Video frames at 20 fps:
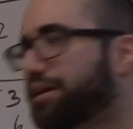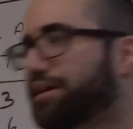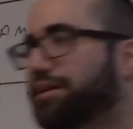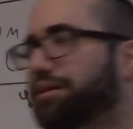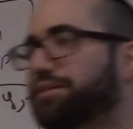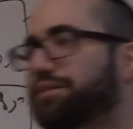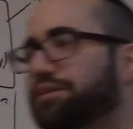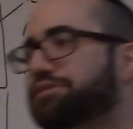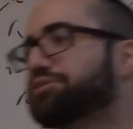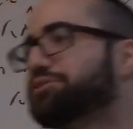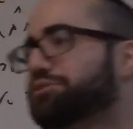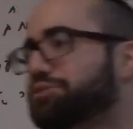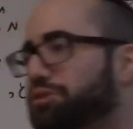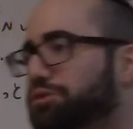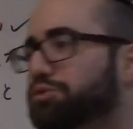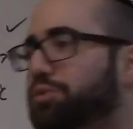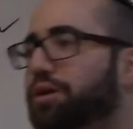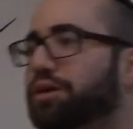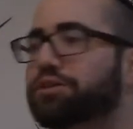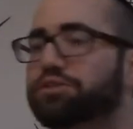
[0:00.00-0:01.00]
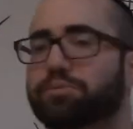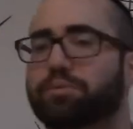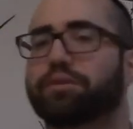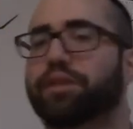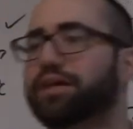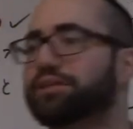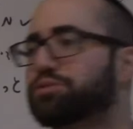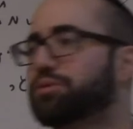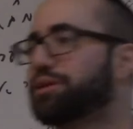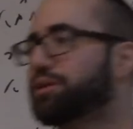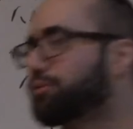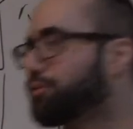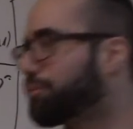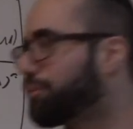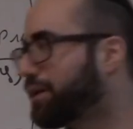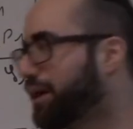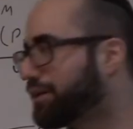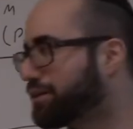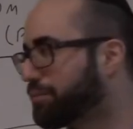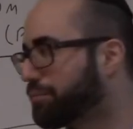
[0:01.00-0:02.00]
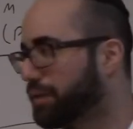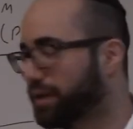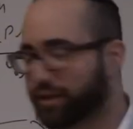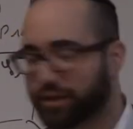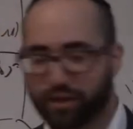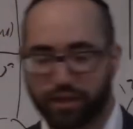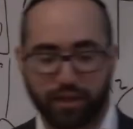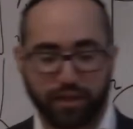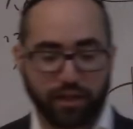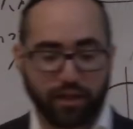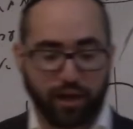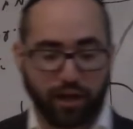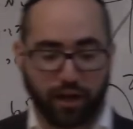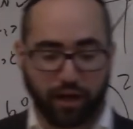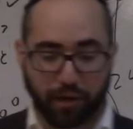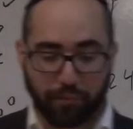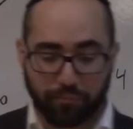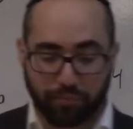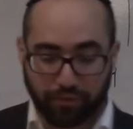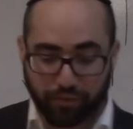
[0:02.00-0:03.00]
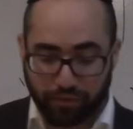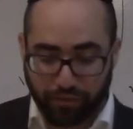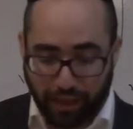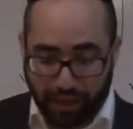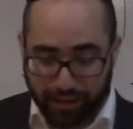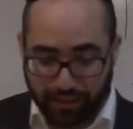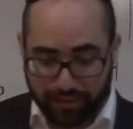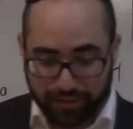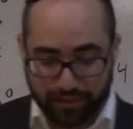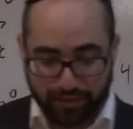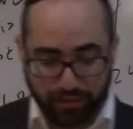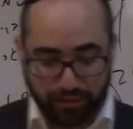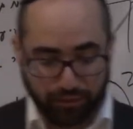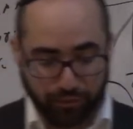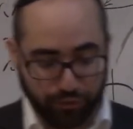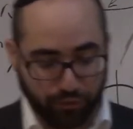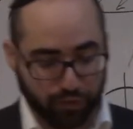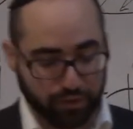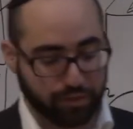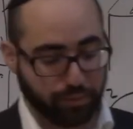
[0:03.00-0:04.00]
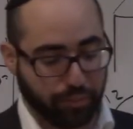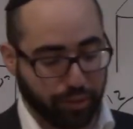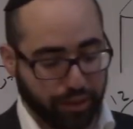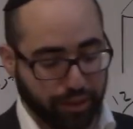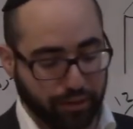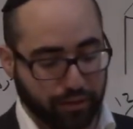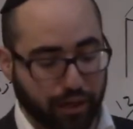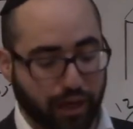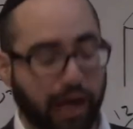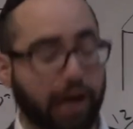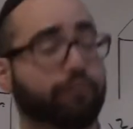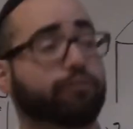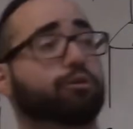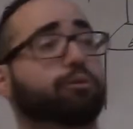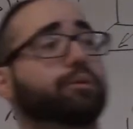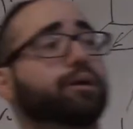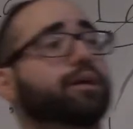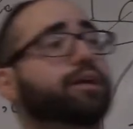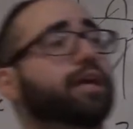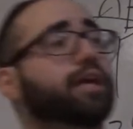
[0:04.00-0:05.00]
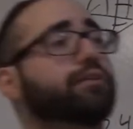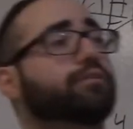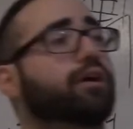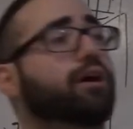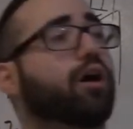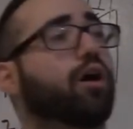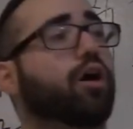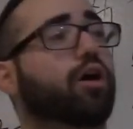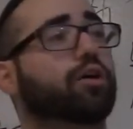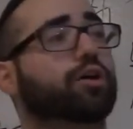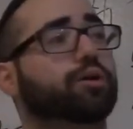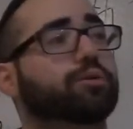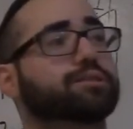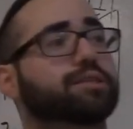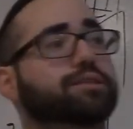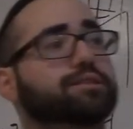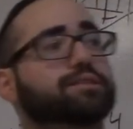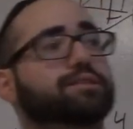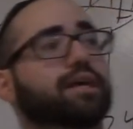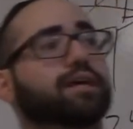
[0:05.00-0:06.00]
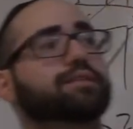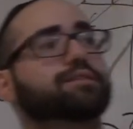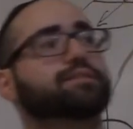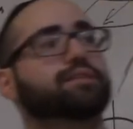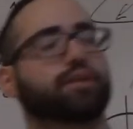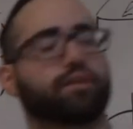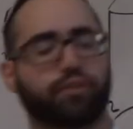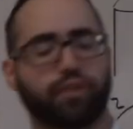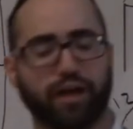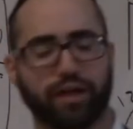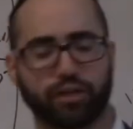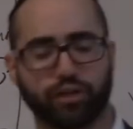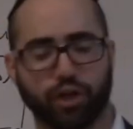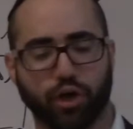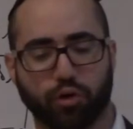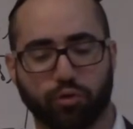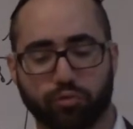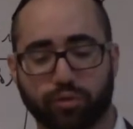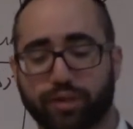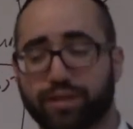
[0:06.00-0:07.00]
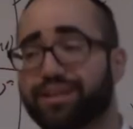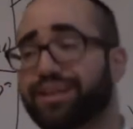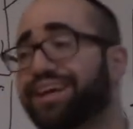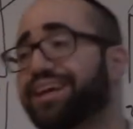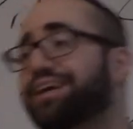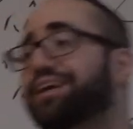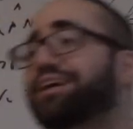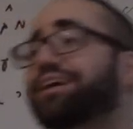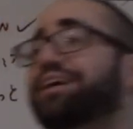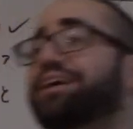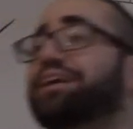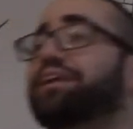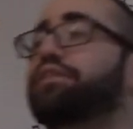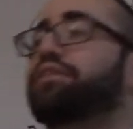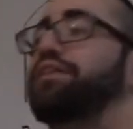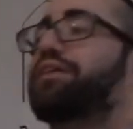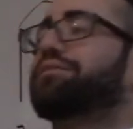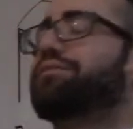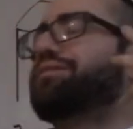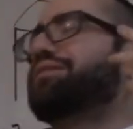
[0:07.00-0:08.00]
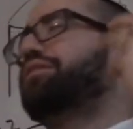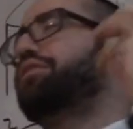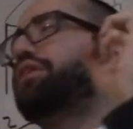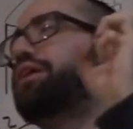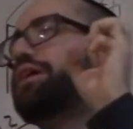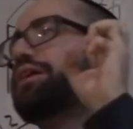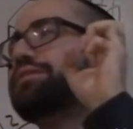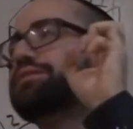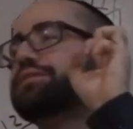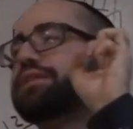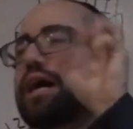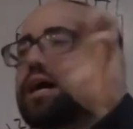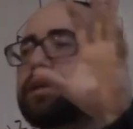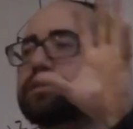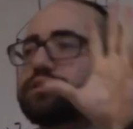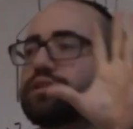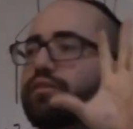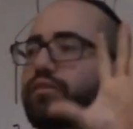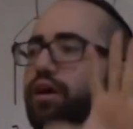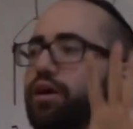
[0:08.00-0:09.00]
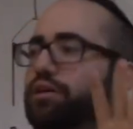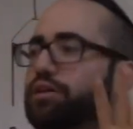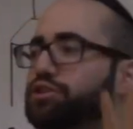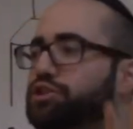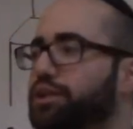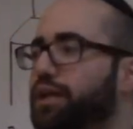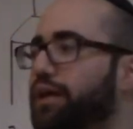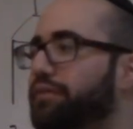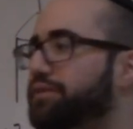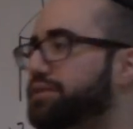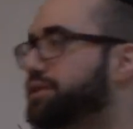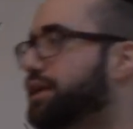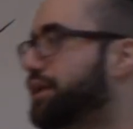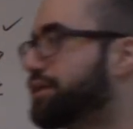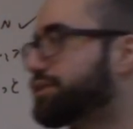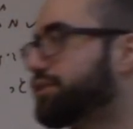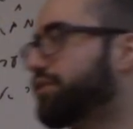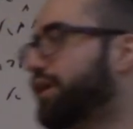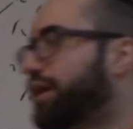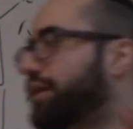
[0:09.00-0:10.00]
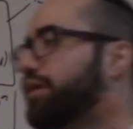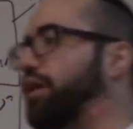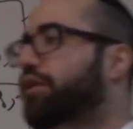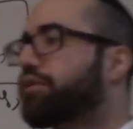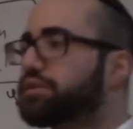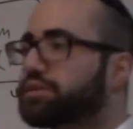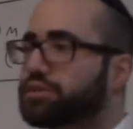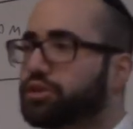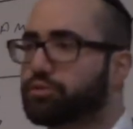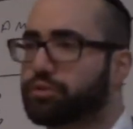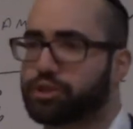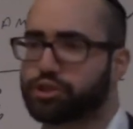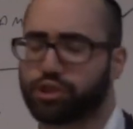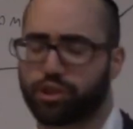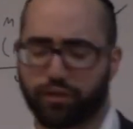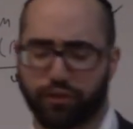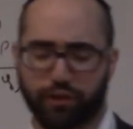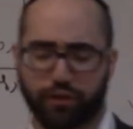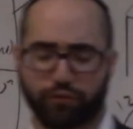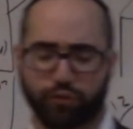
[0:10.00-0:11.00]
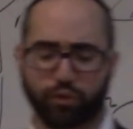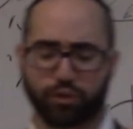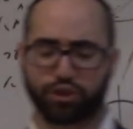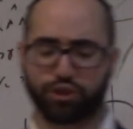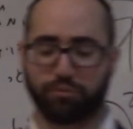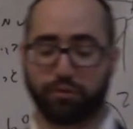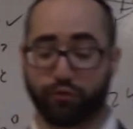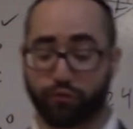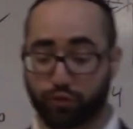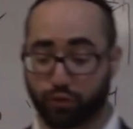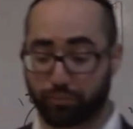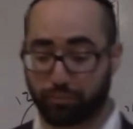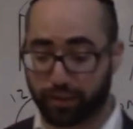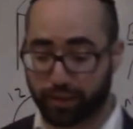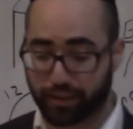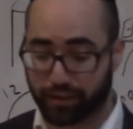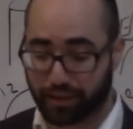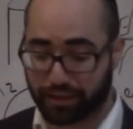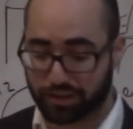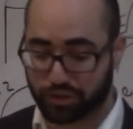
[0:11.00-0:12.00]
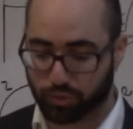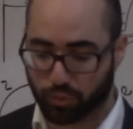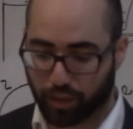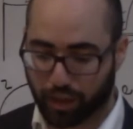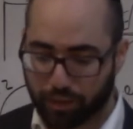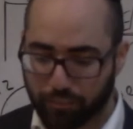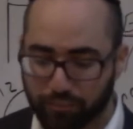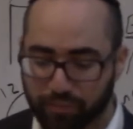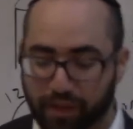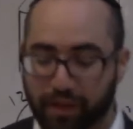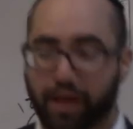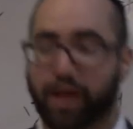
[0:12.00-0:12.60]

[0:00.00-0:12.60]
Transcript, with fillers: And it doesn't use those words, but that's what it would end up being. Um, that is the first opinion. However, Rabbi Akiva argues and says that no, really, the, the status of honey should have the status of any other secretion, and therefore it should be forbidden as well.